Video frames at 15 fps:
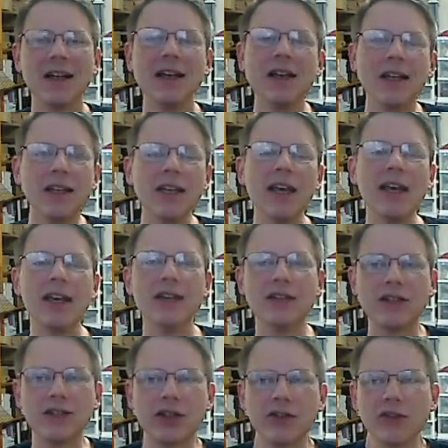Yeah, it's
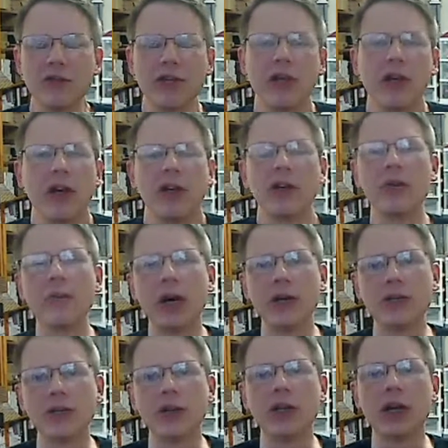a general MIDI audio
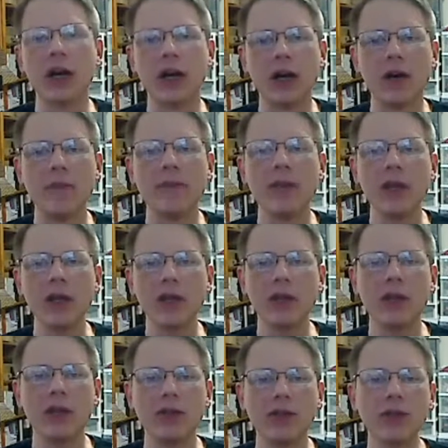module.
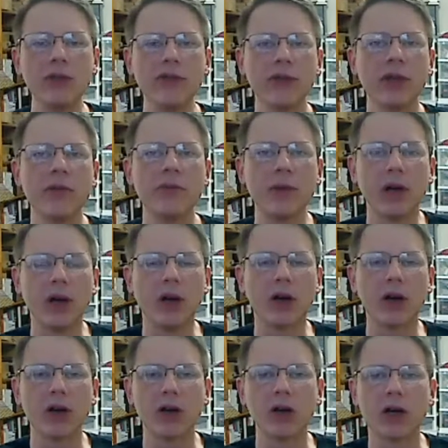The two of them
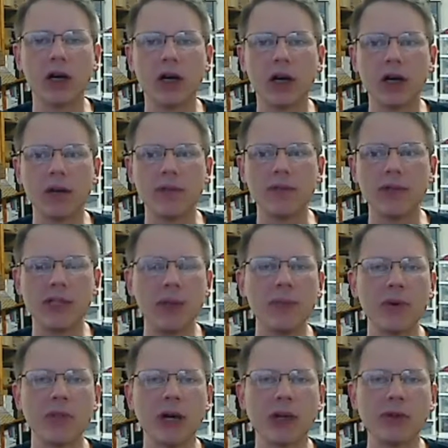are
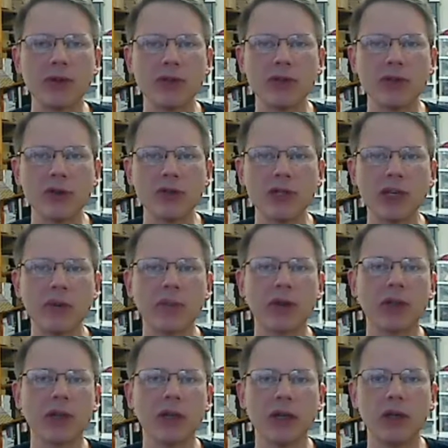separate modules, sold
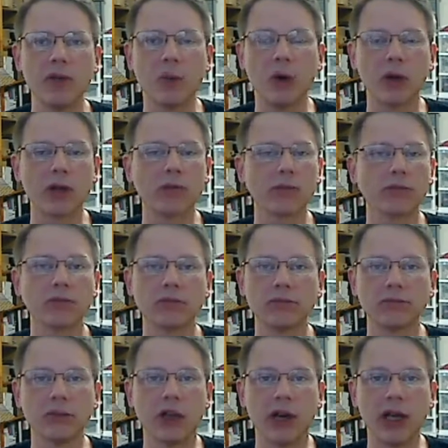separately, work
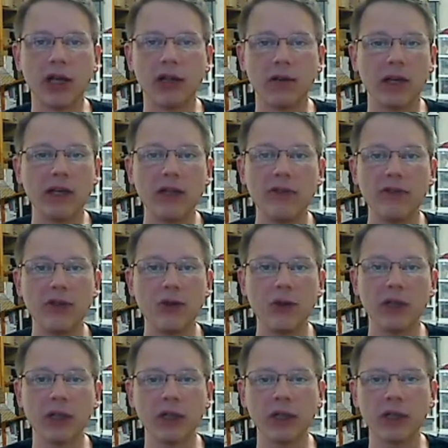great
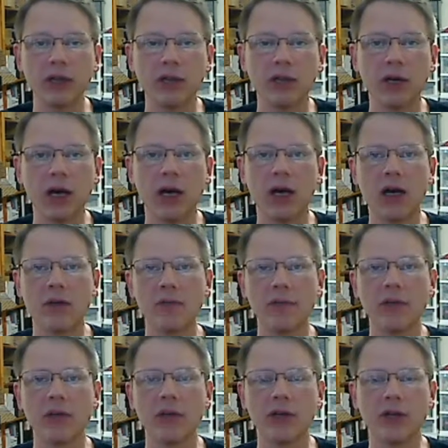individually.
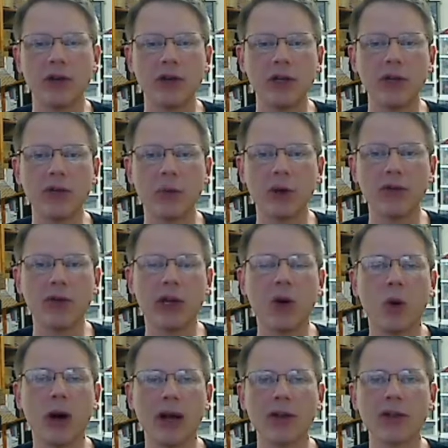Neither one
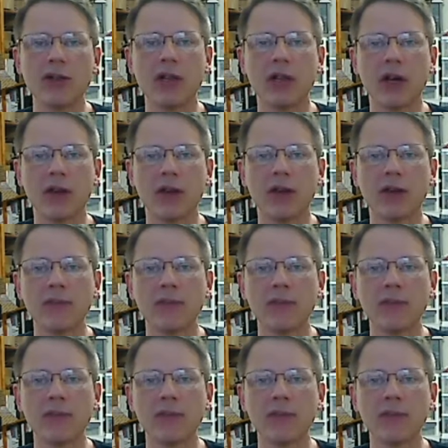requires the other.